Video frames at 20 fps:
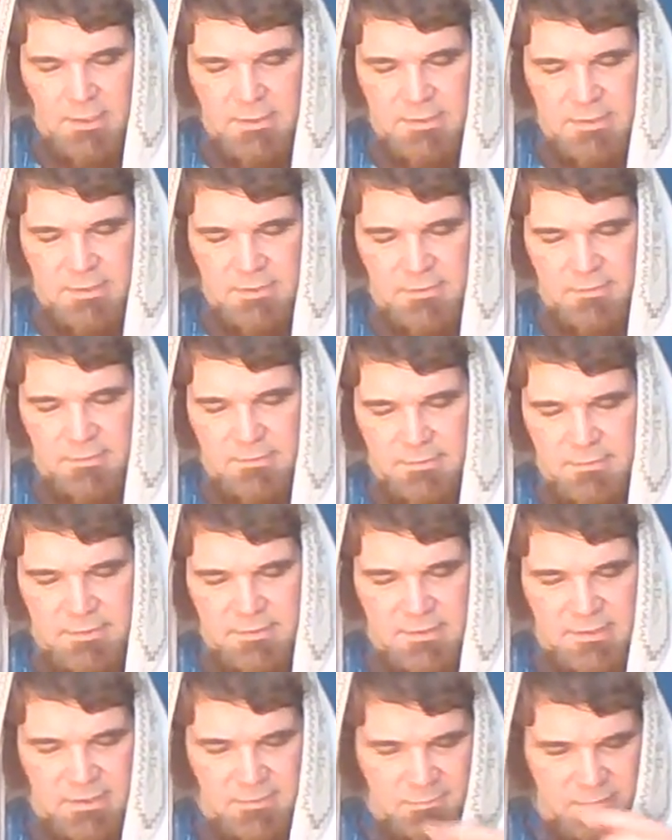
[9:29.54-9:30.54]
So
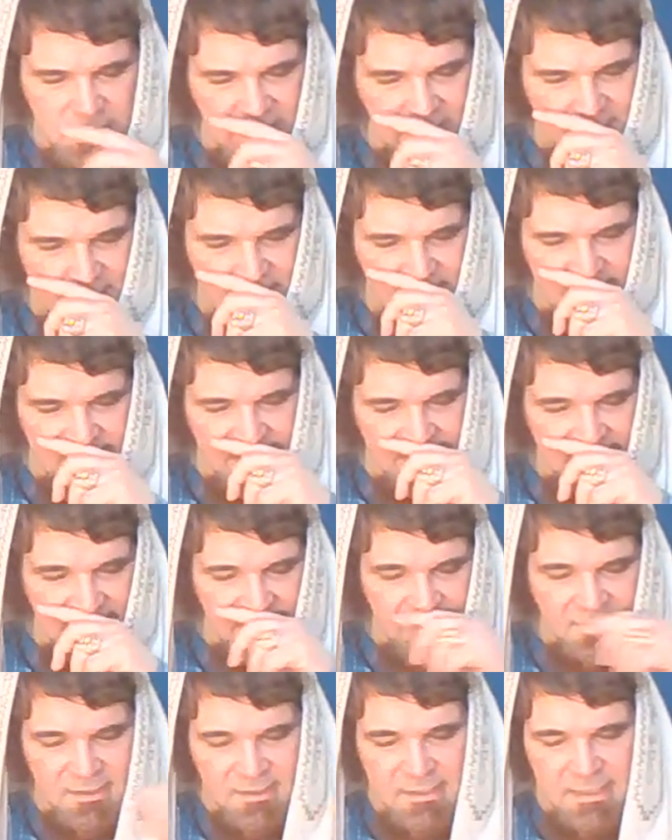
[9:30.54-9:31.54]
sometimes you can get
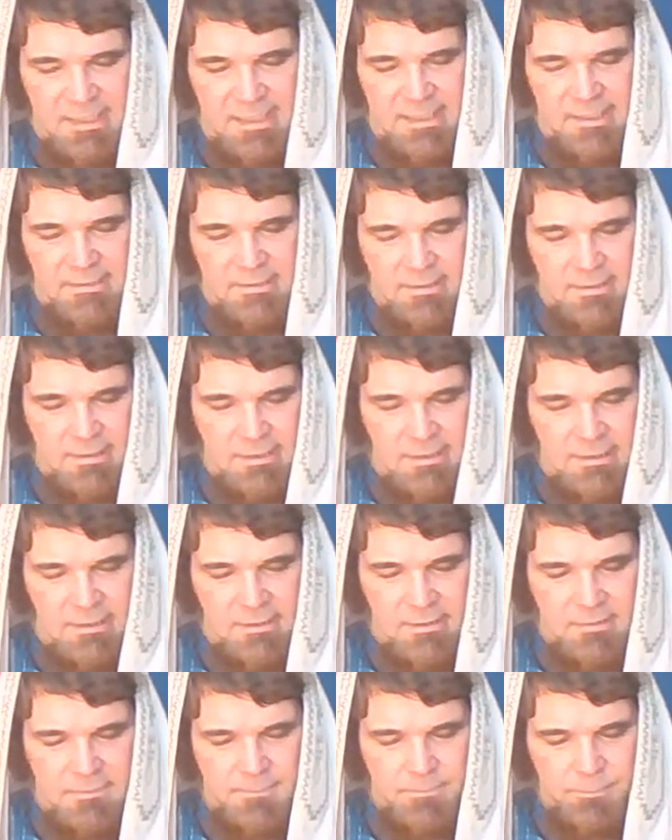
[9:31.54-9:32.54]
irritated, you
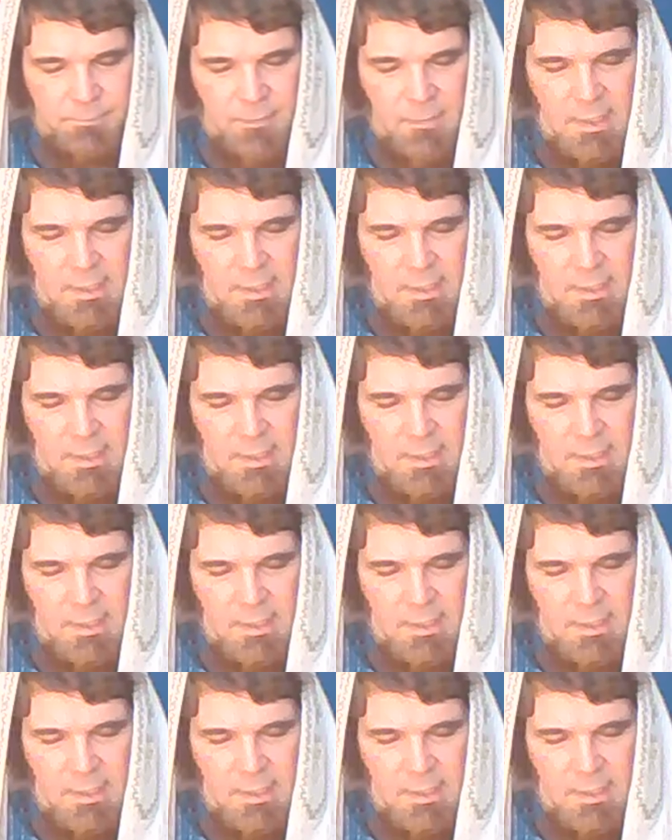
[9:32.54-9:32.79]
know.